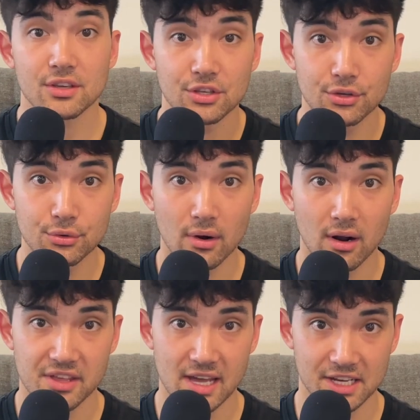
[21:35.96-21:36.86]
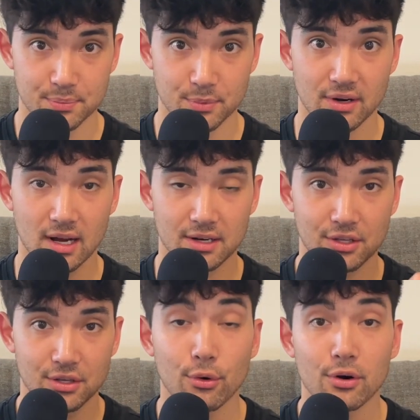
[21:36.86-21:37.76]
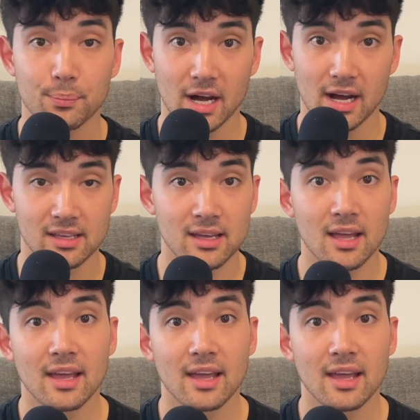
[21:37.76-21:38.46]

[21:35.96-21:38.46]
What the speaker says: You are the expert on your body,